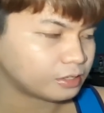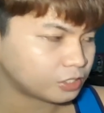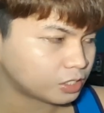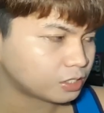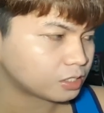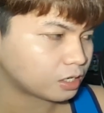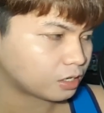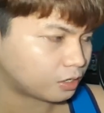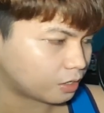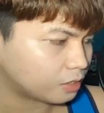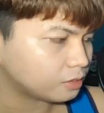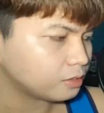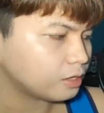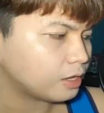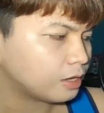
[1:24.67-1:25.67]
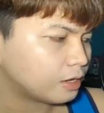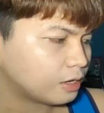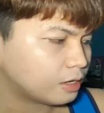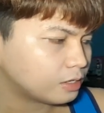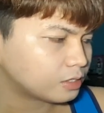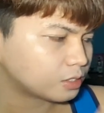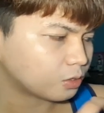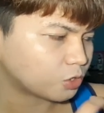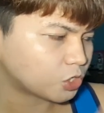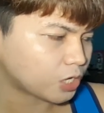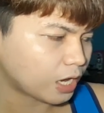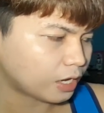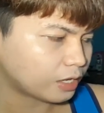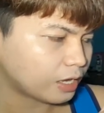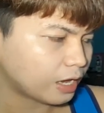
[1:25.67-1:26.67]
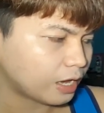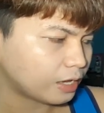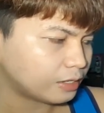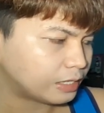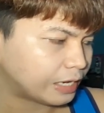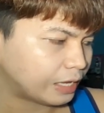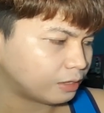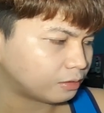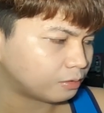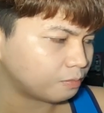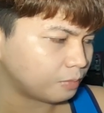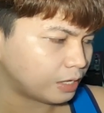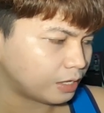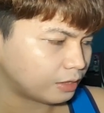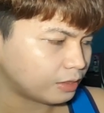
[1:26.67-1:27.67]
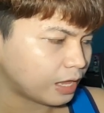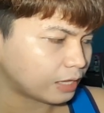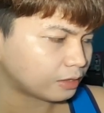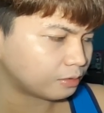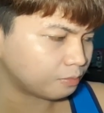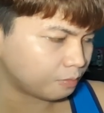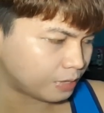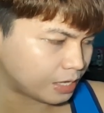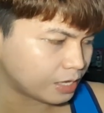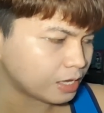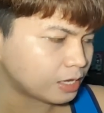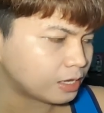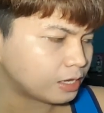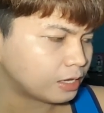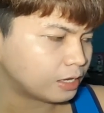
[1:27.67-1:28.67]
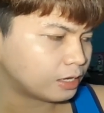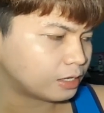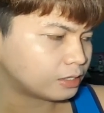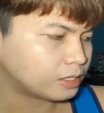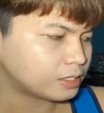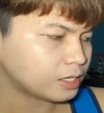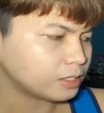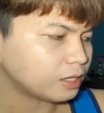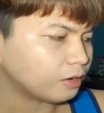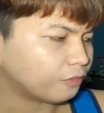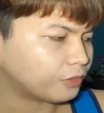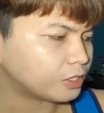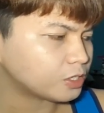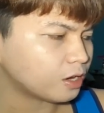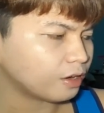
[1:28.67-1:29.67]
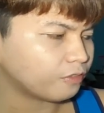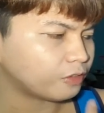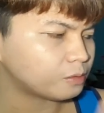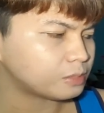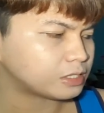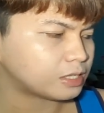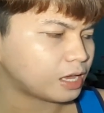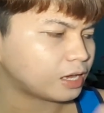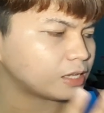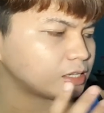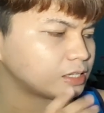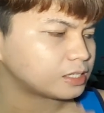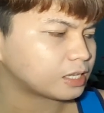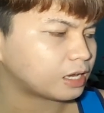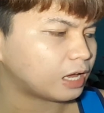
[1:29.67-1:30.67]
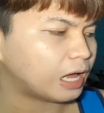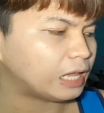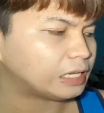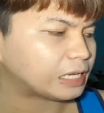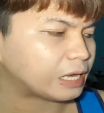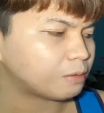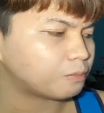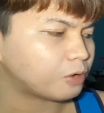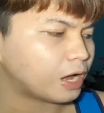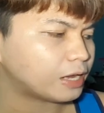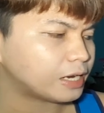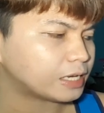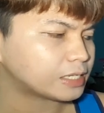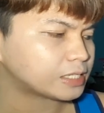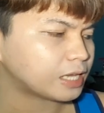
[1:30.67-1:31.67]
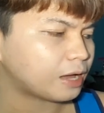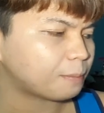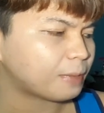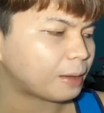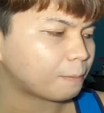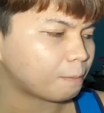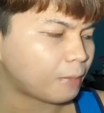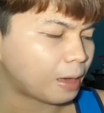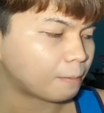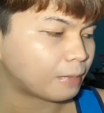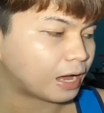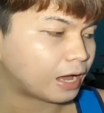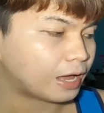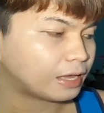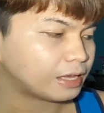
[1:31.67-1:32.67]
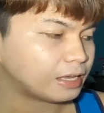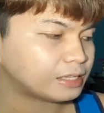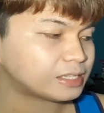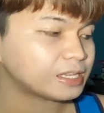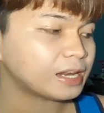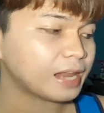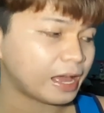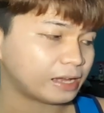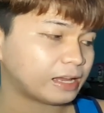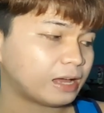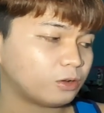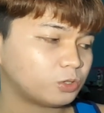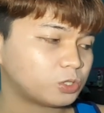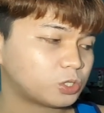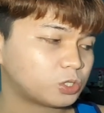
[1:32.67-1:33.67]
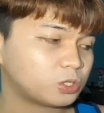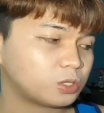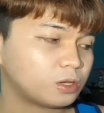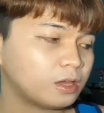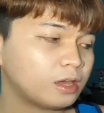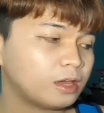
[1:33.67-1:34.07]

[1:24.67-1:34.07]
she's a girl. So Shakya Nethmi. The title of the song, if I'm not mistaken, is Kaali, Prana, Sama, Pema. It's a knockouts